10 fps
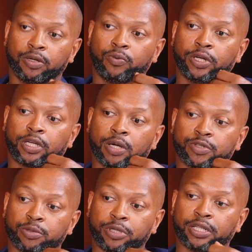when it comes
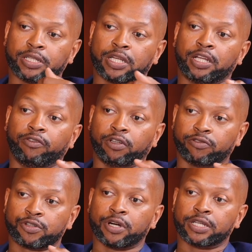to me. There's that level of
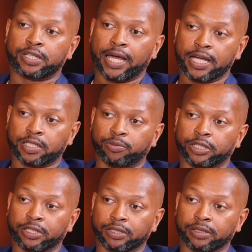trust that has to be
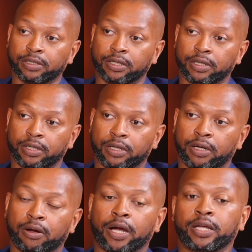there.
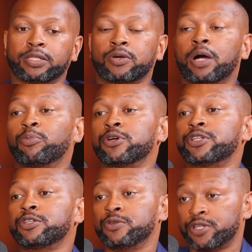Right. So I
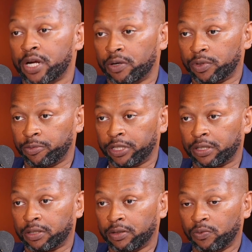appreciate you sharing with me
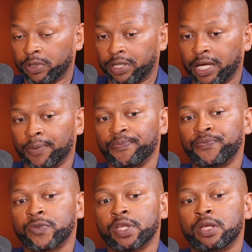with that.
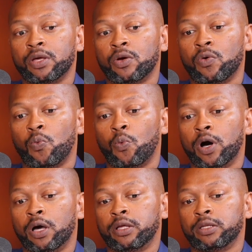
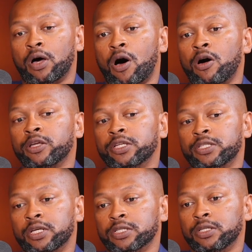What the
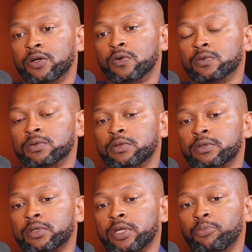audience doesn't know,
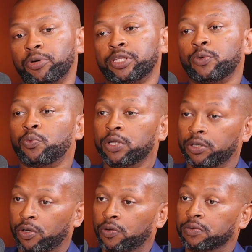but they will
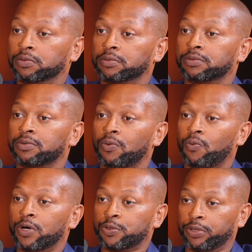know
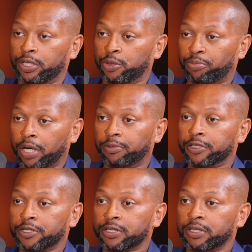once we get you
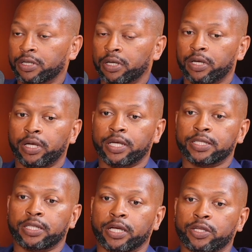published,
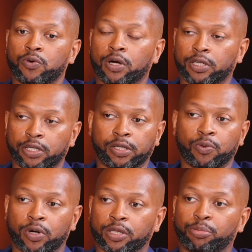is that you are literally
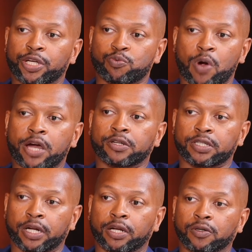one of the best writers
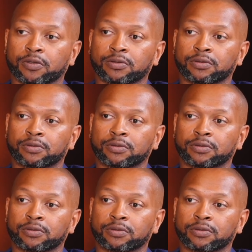that I know.